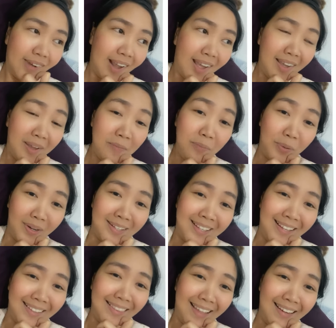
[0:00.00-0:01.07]
I
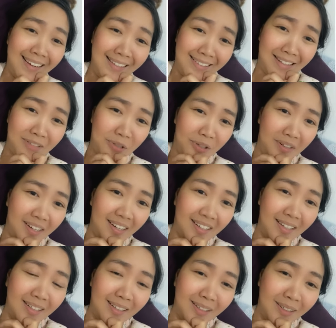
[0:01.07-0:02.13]
embrace it and I say sorry.
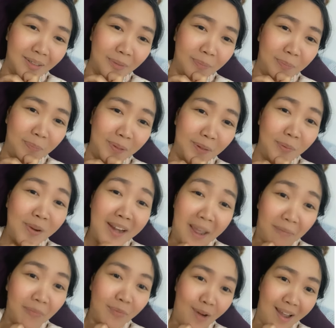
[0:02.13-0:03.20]
But when
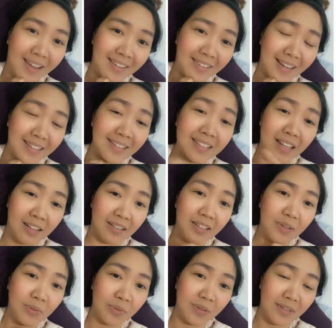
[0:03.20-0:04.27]
I'm right, I tell
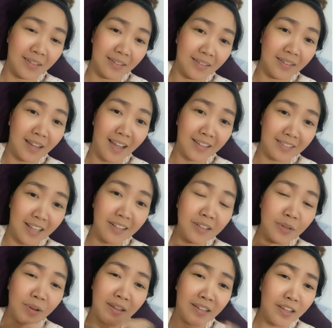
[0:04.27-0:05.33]
you, I
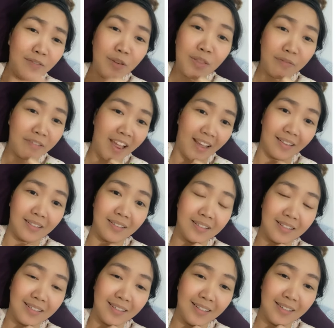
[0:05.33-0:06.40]
give you the
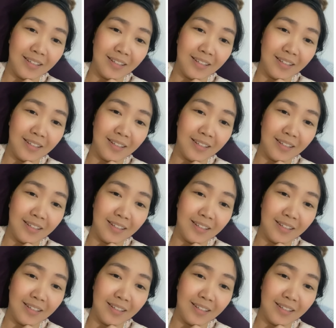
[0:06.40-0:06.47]
facts.